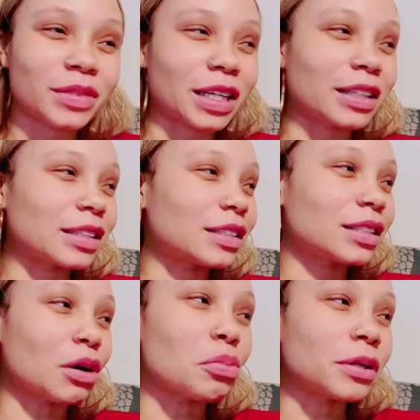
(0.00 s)
Like, it's
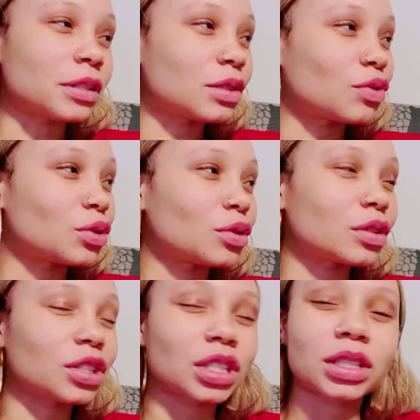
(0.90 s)
so peaceful,
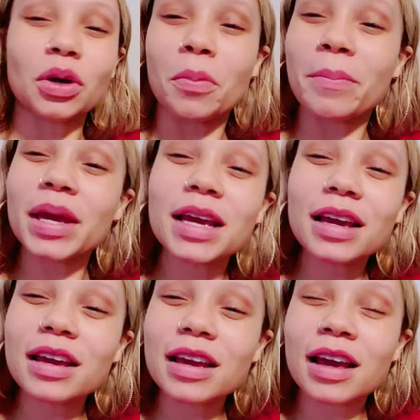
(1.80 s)
it's just so
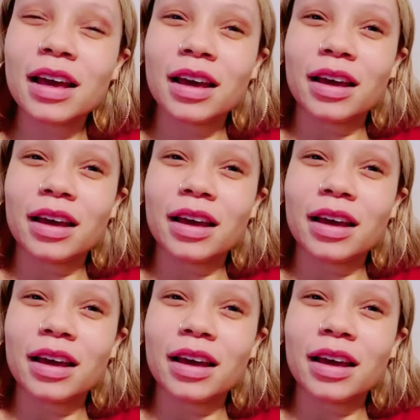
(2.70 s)
me.